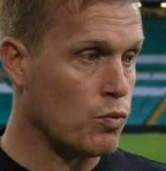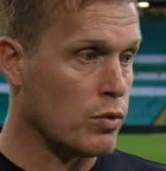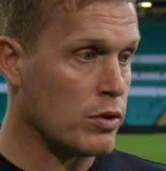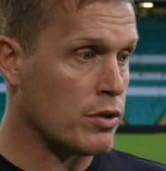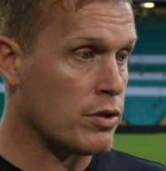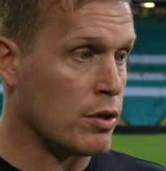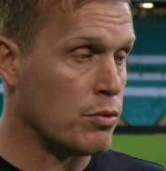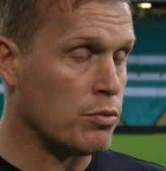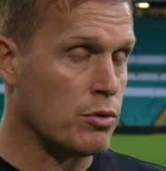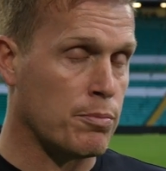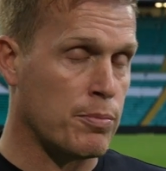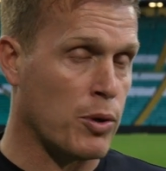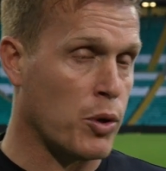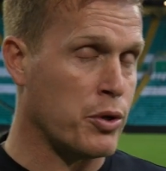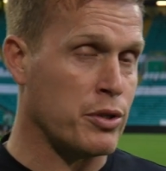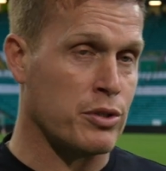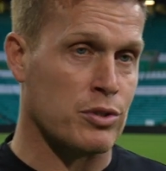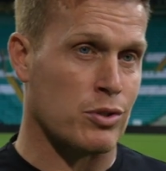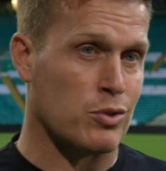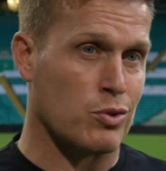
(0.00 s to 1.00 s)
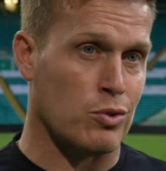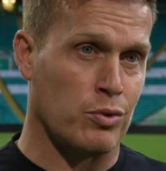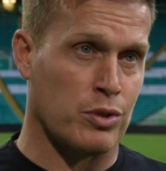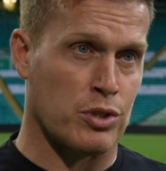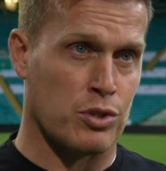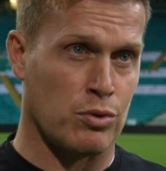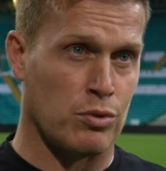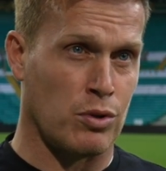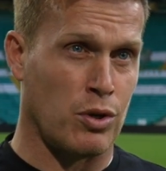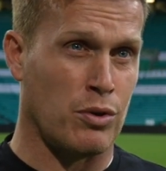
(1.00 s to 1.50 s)
without the points, there's only
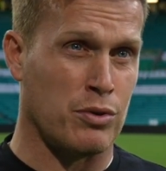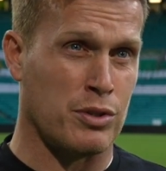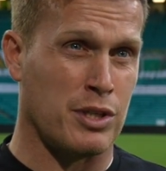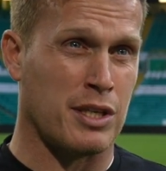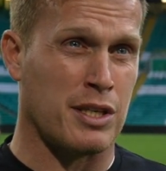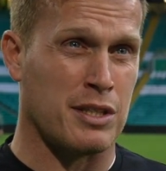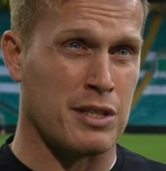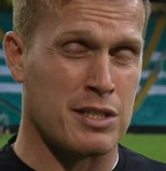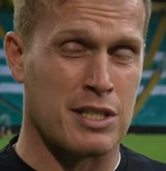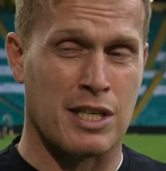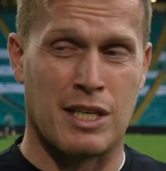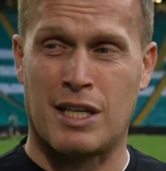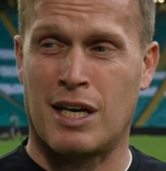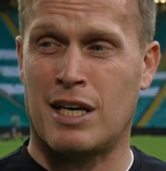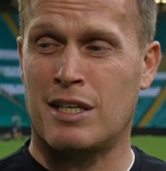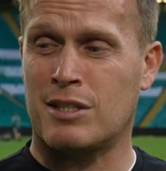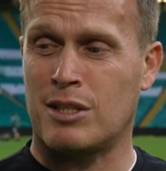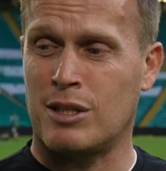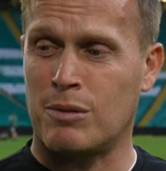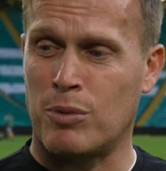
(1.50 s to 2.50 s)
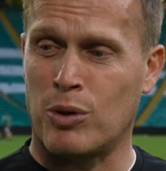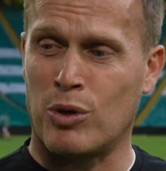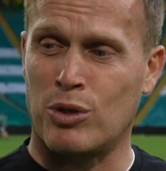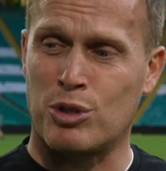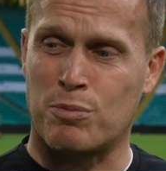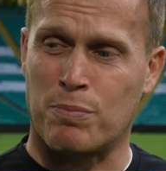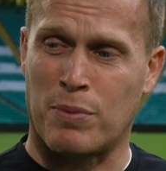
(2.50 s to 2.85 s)
so long you can say that to the boys.